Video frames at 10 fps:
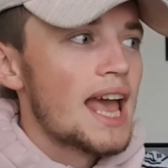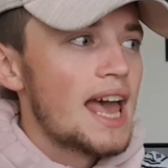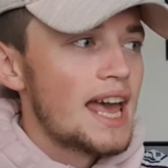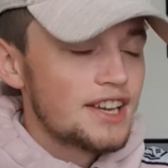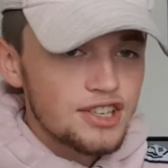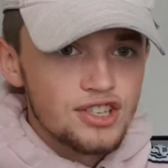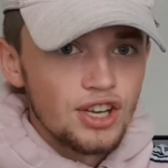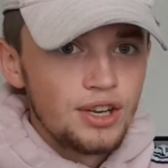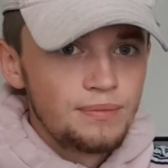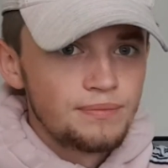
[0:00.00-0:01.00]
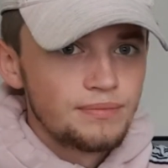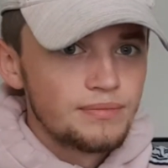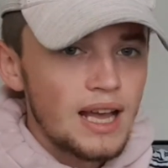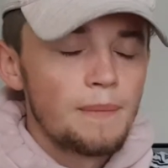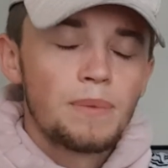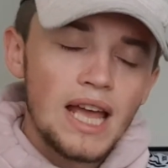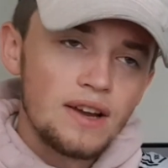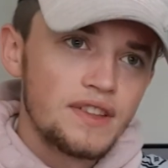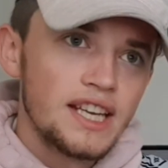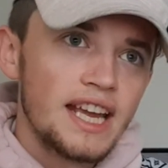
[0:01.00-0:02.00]
Ederson. And player
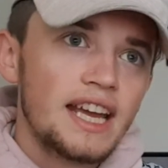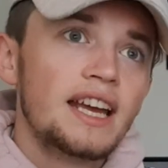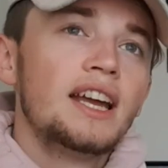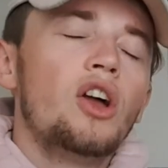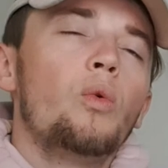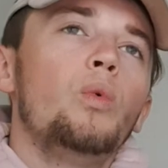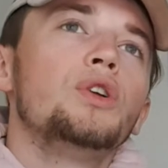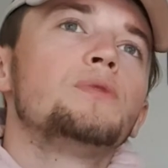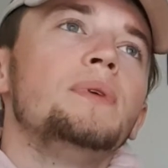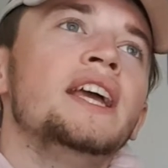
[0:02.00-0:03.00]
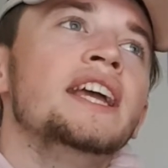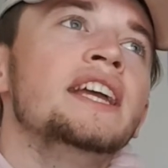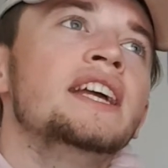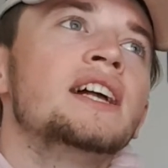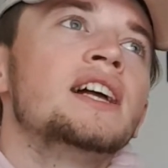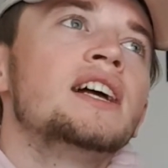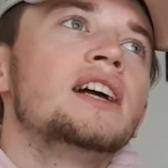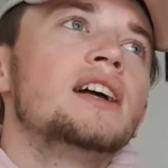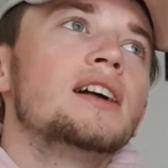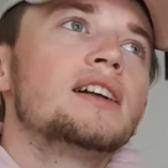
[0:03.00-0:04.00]
of the year would be
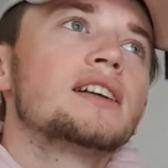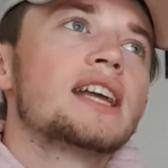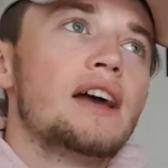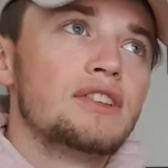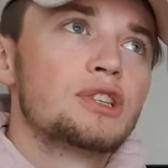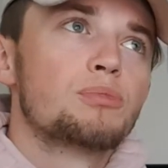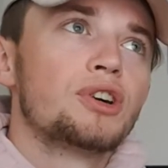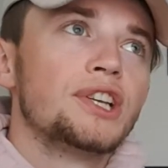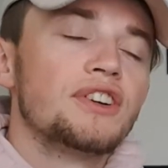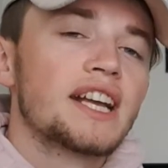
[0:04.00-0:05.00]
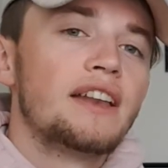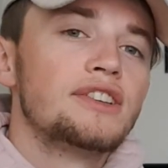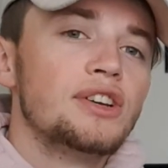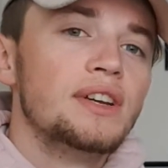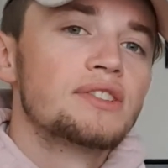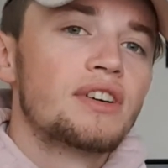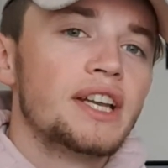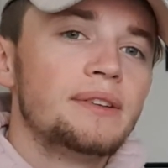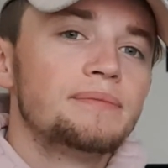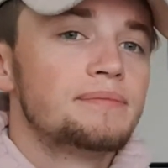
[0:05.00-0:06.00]
Kevin De Bruyne again, 2 years
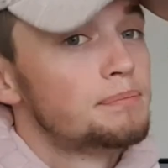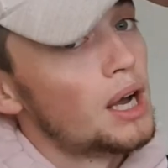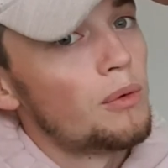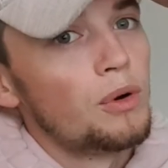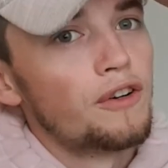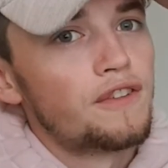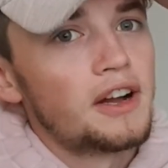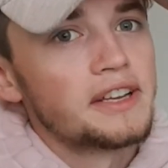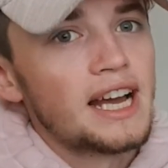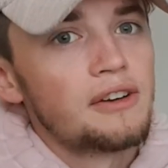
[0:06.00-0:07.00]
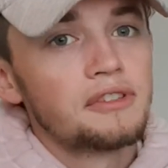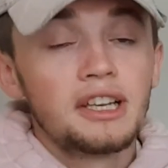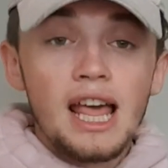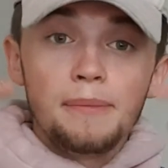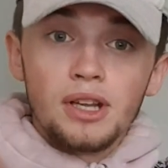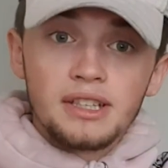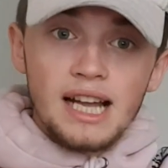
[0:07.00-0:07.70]
running. But we'll find out. Let me know